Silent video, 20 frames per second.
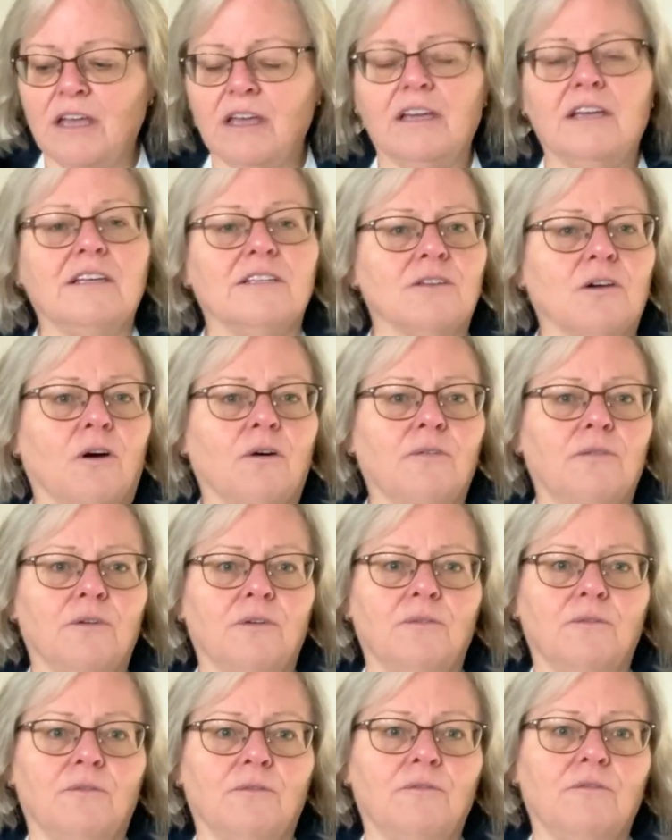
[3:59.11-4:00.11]
is
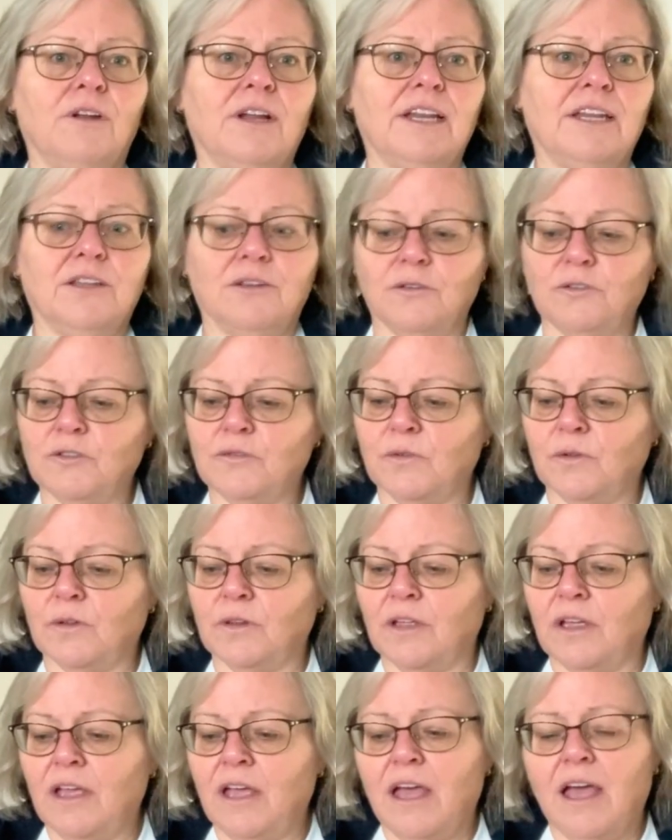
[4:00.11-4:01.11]
often really useful.
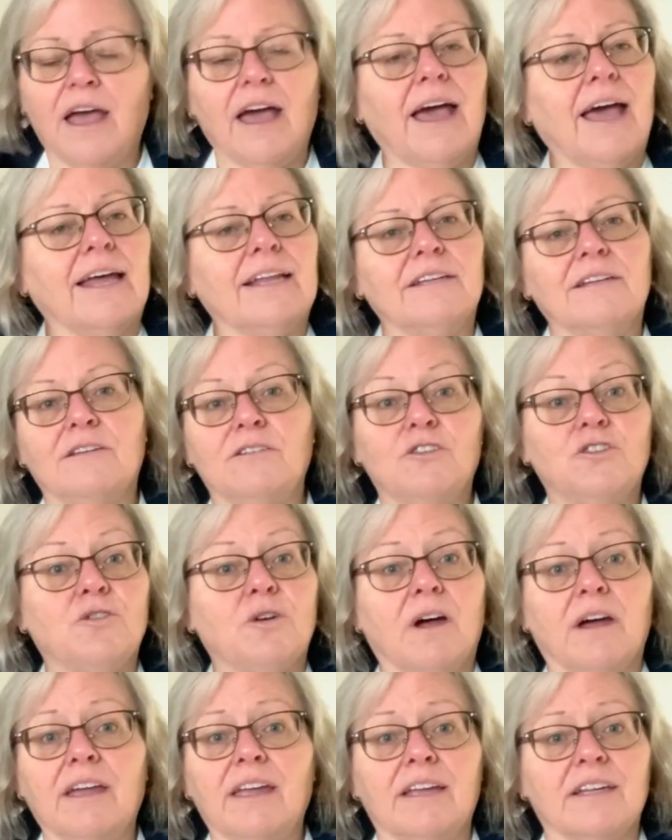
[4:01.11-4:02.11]
And
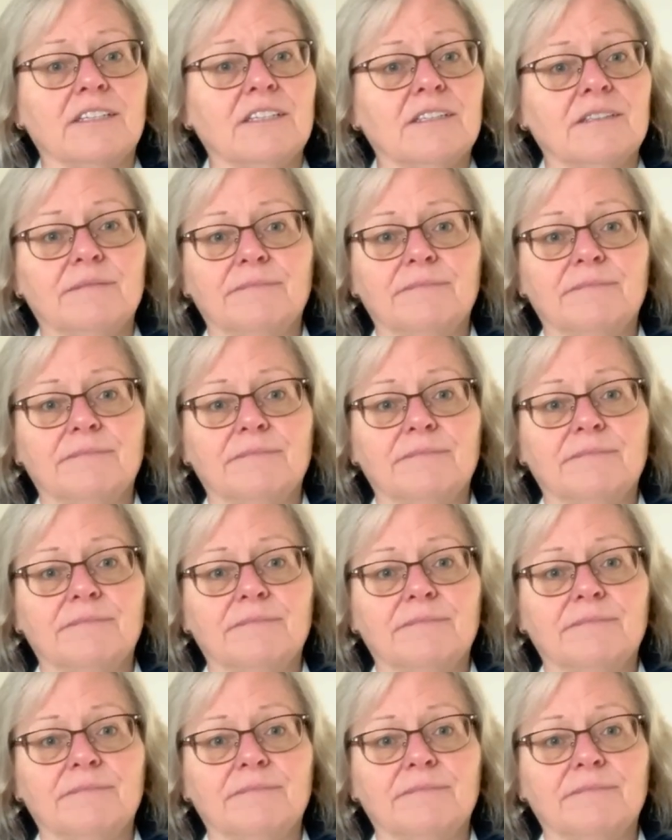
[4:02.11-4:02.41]
try it.